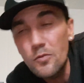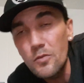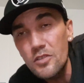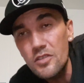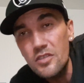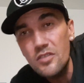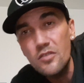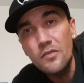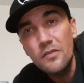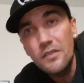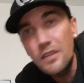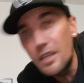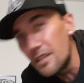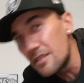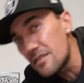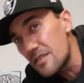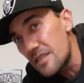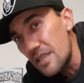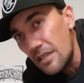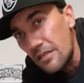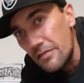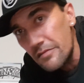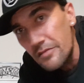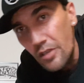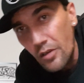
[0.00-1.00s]
was on their
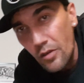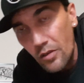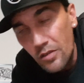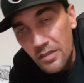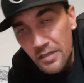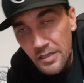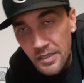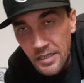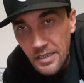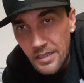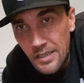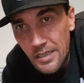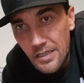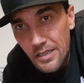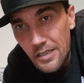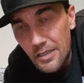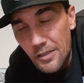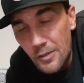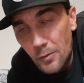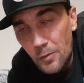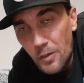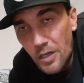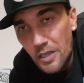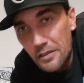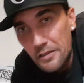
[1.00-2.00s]
TikTok
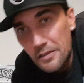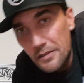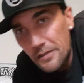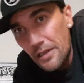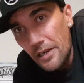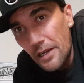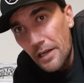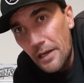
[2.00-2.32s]
who wanted